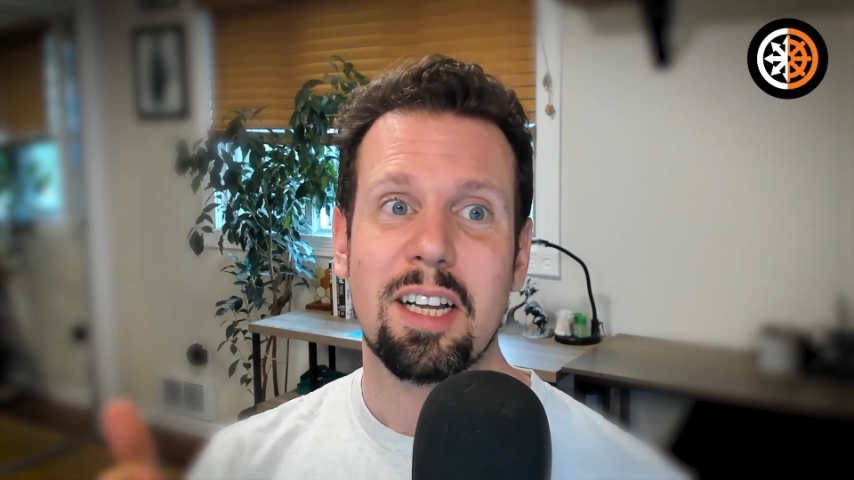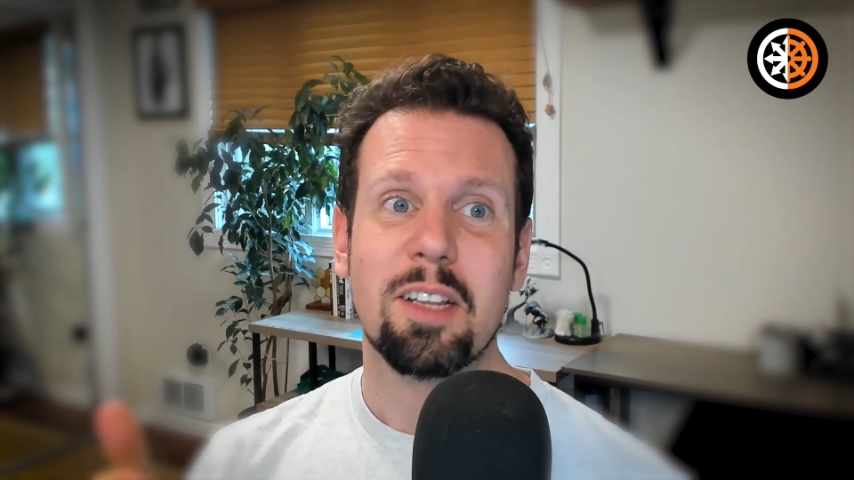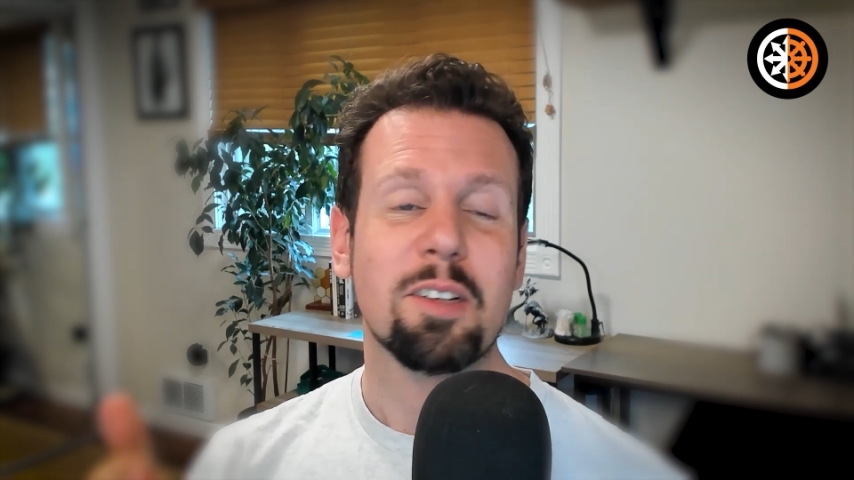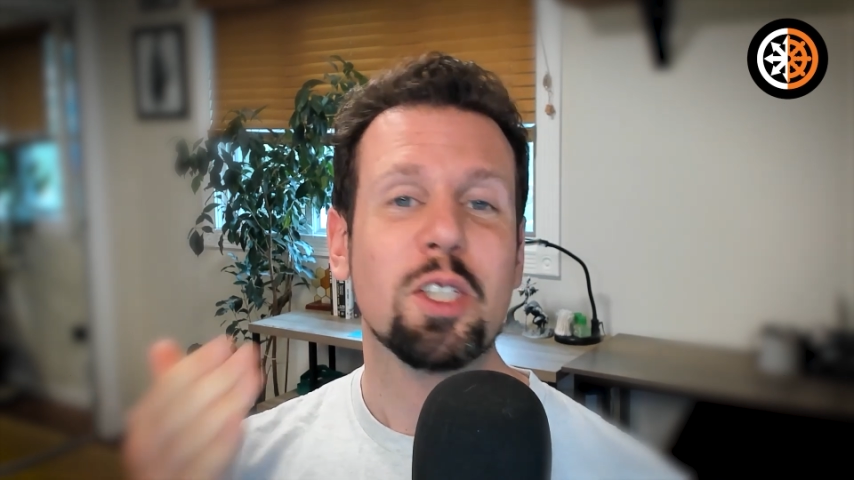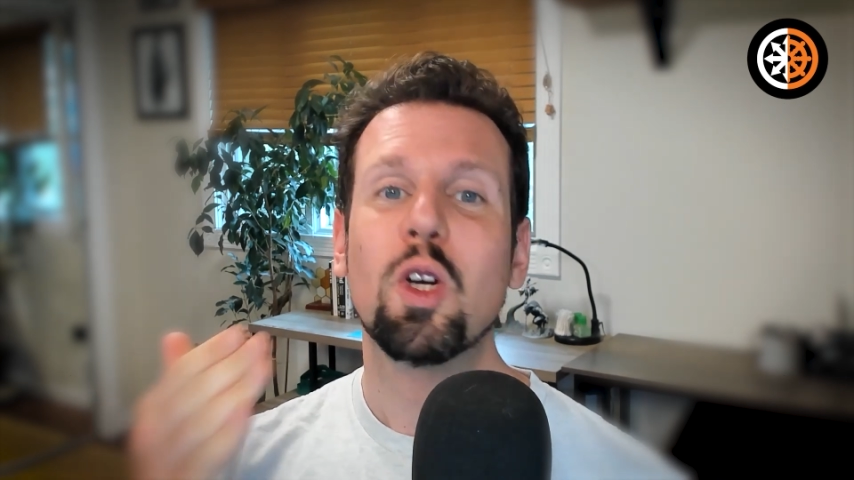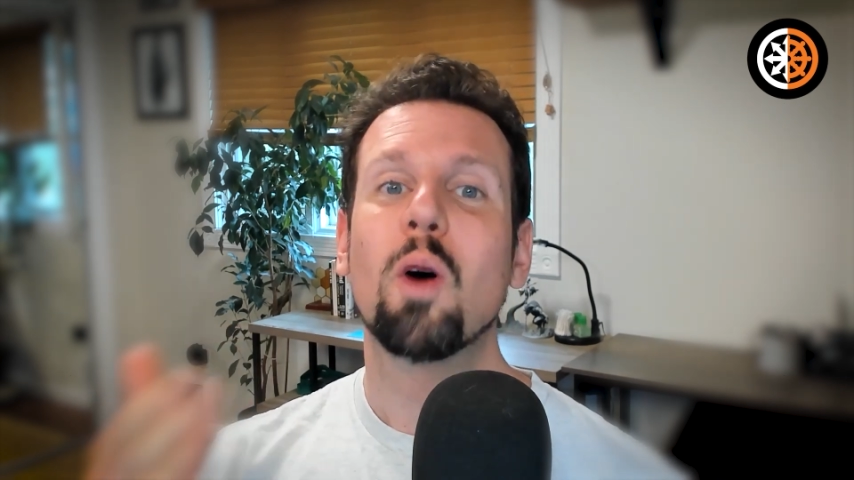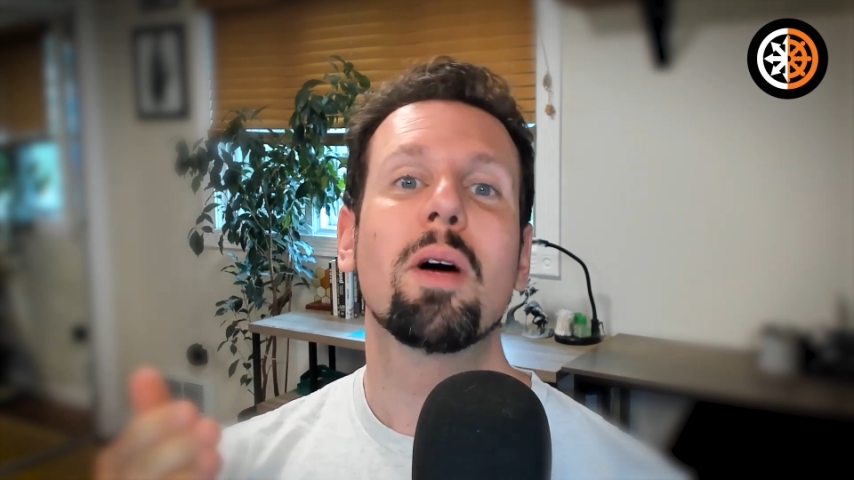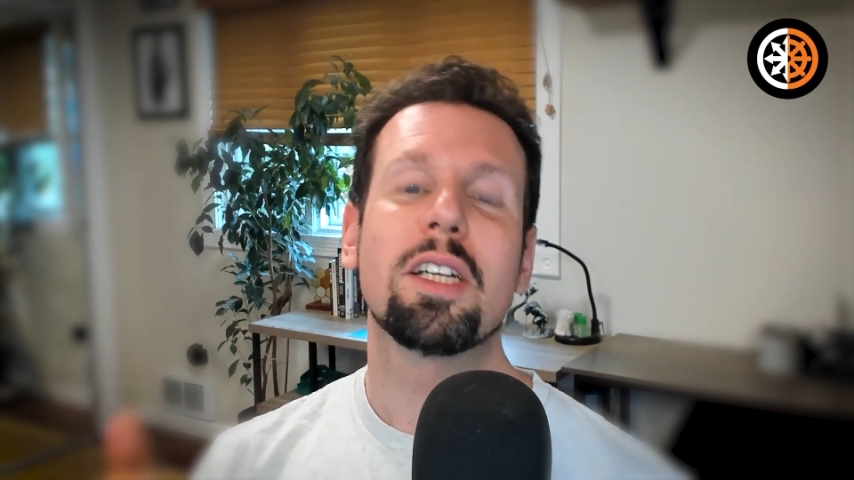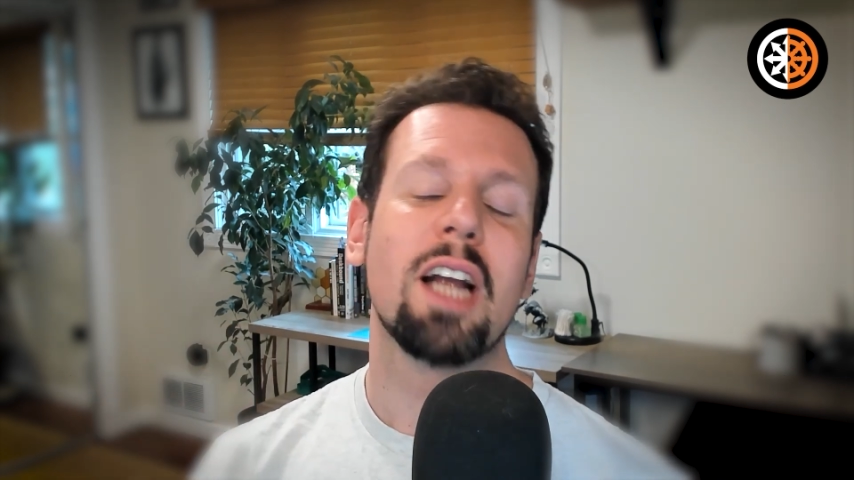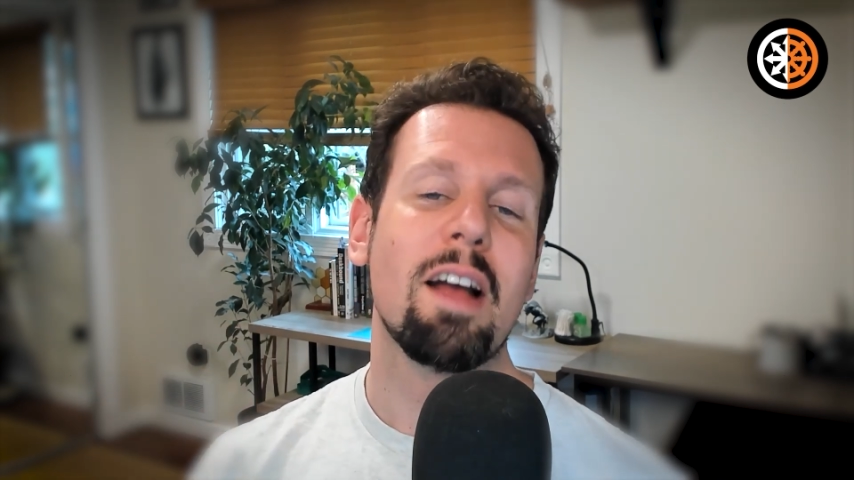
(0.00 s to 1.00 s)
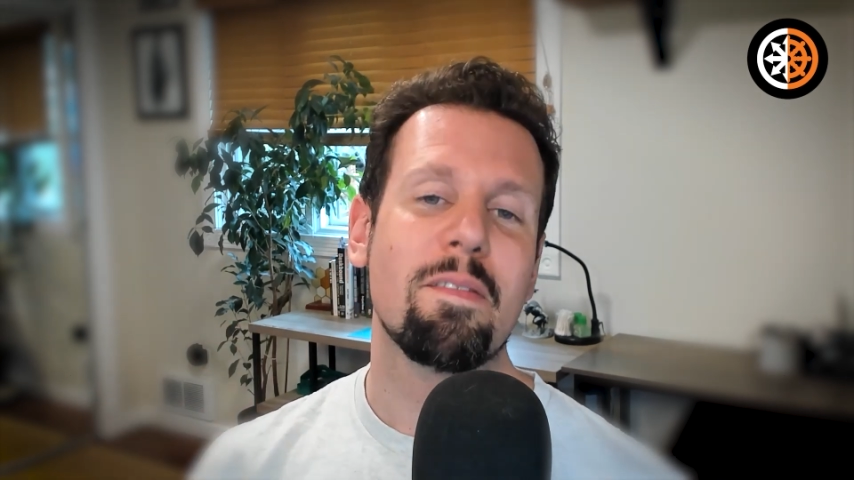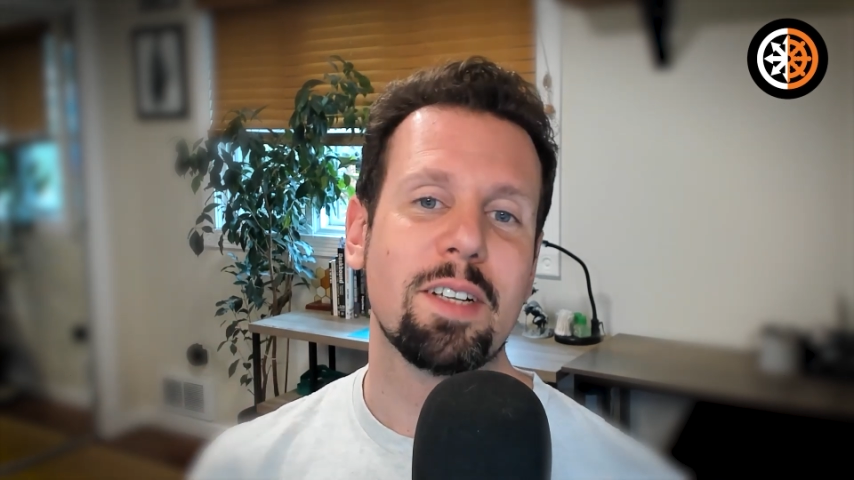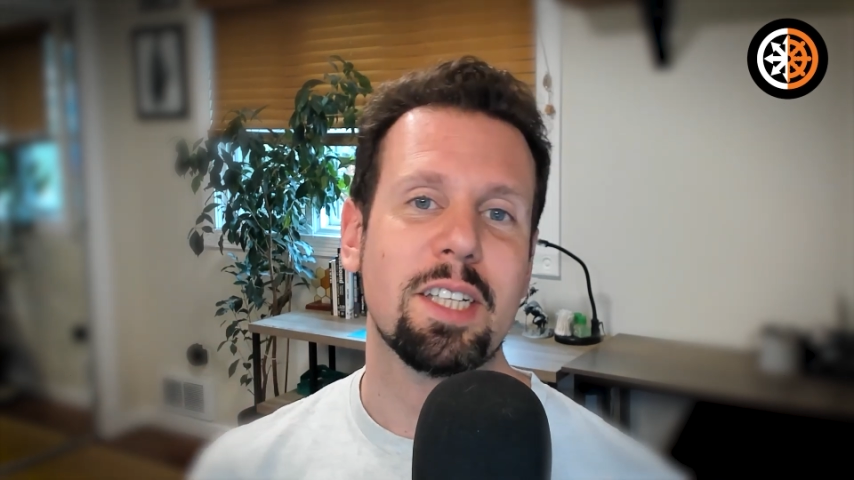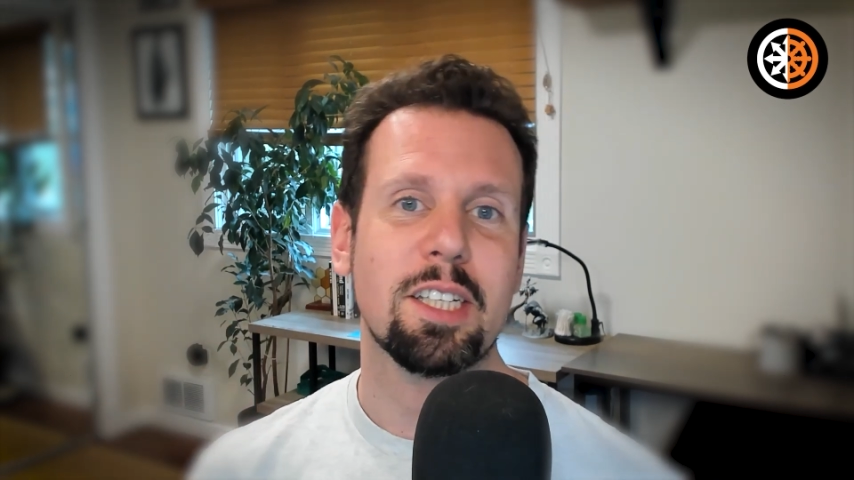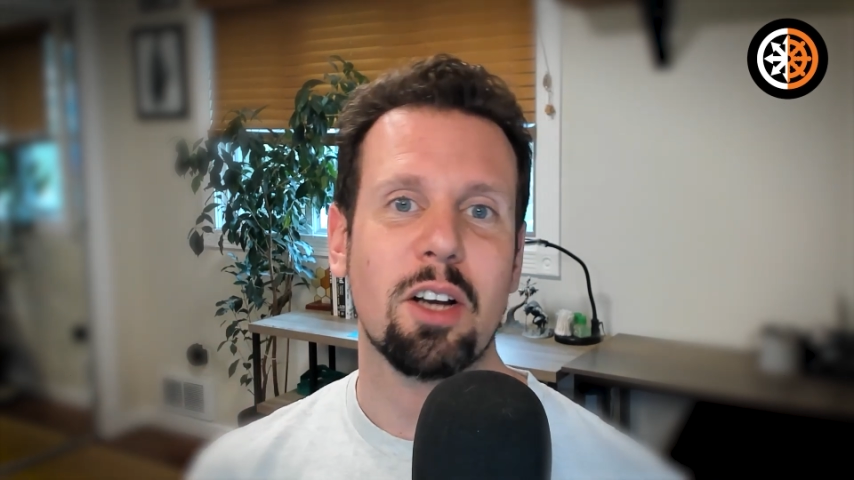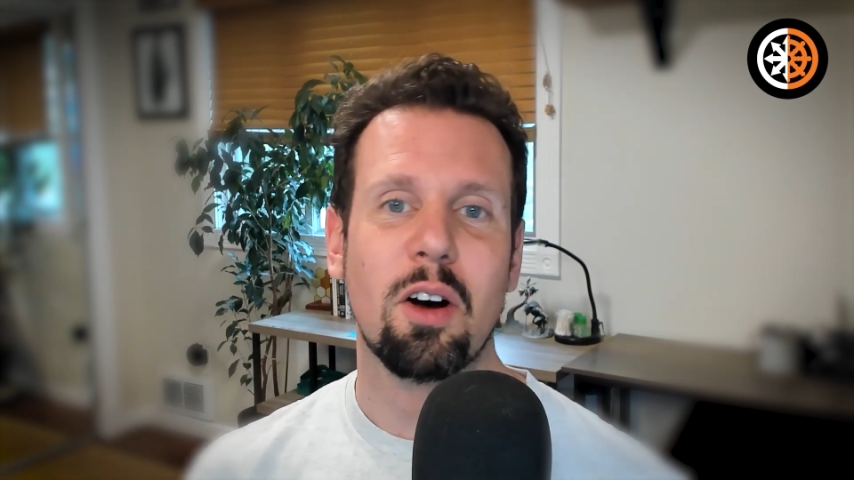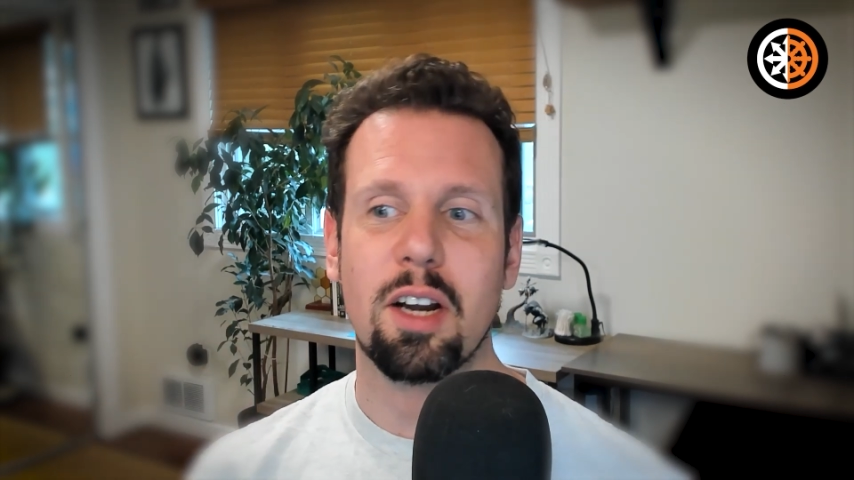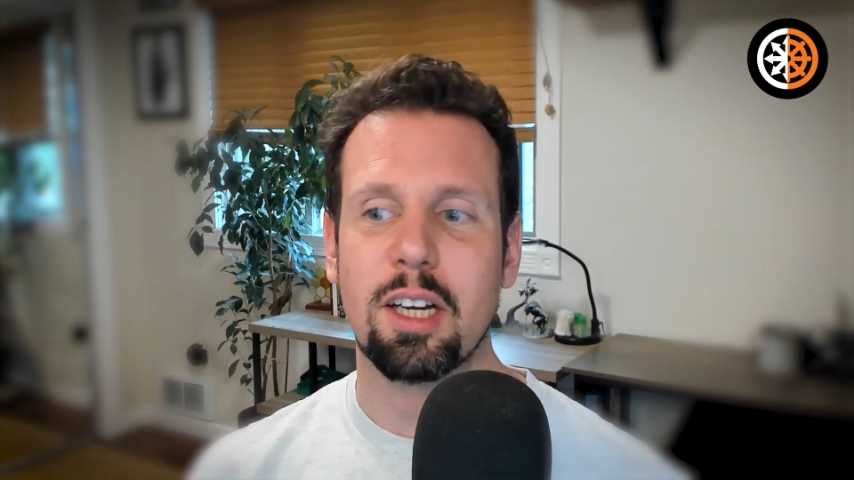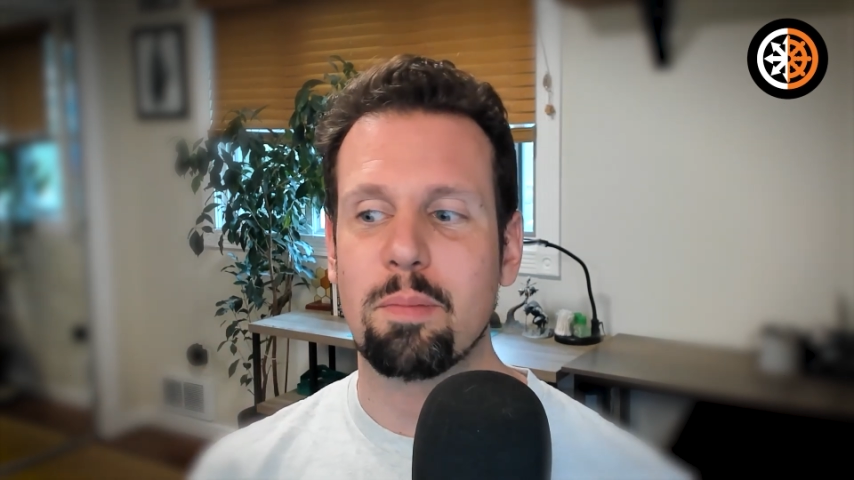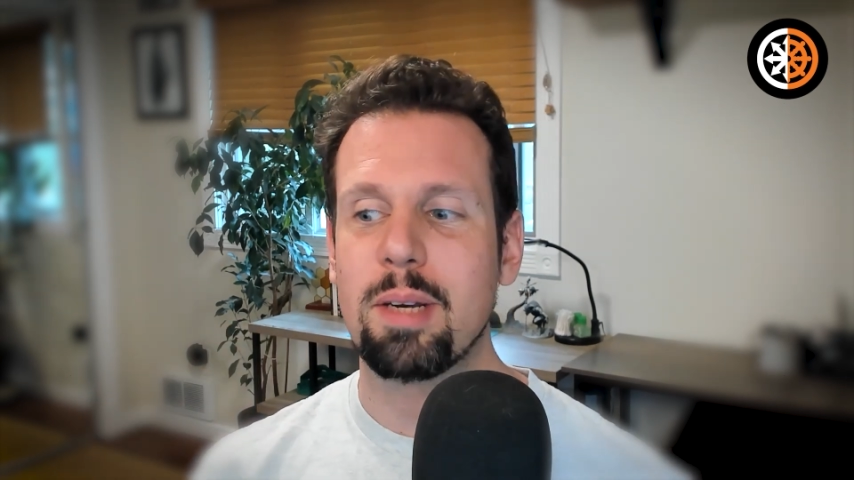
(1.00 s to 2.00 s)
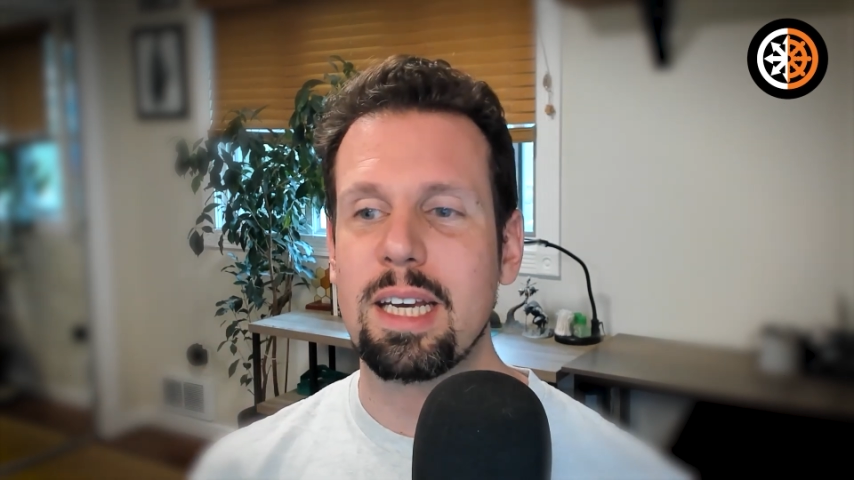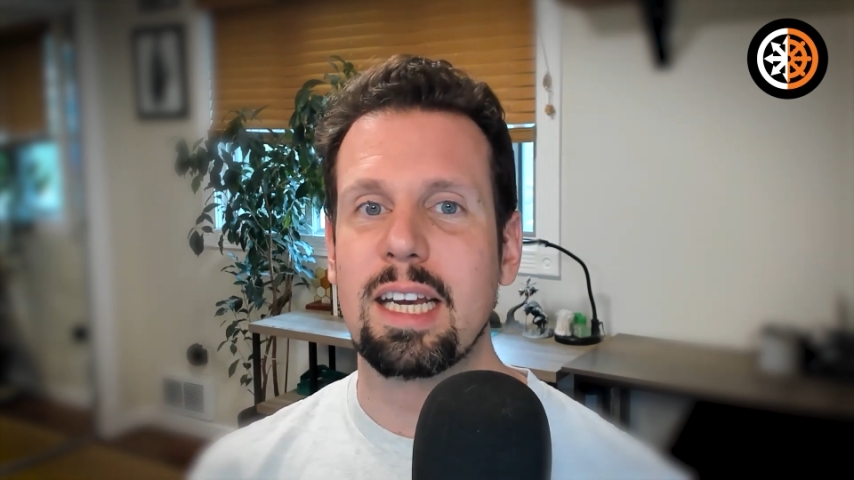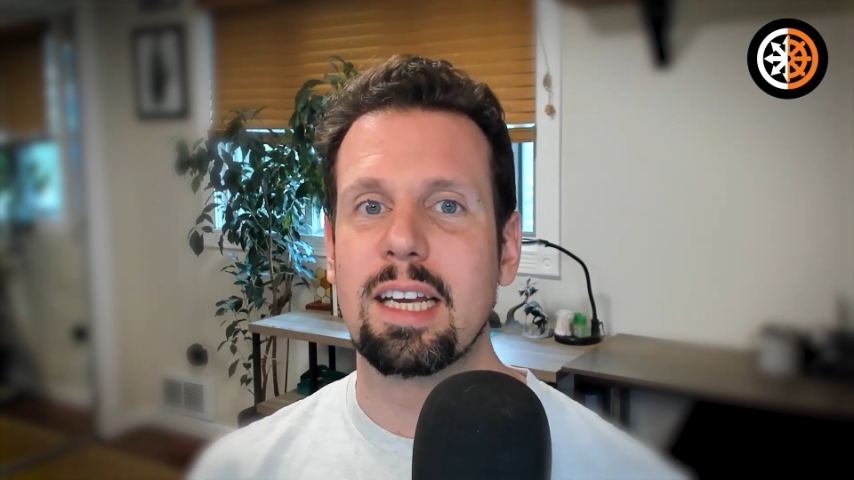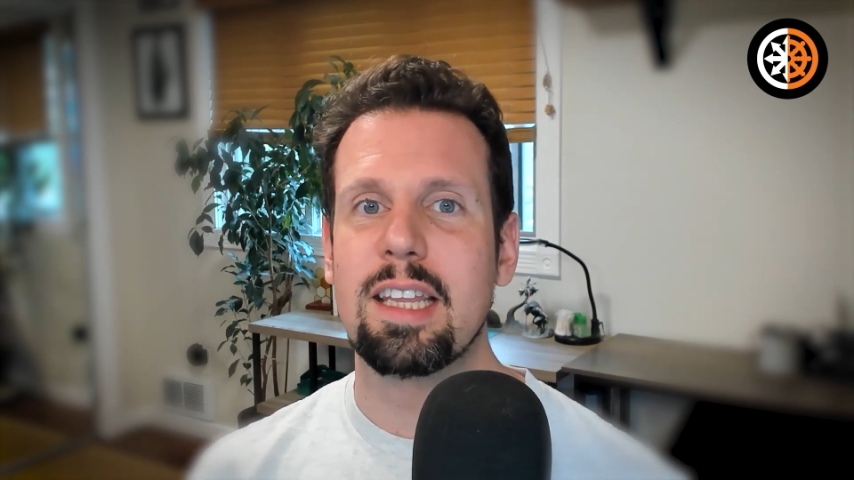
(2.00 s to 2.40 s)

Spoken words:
There's so much emphasis on us being,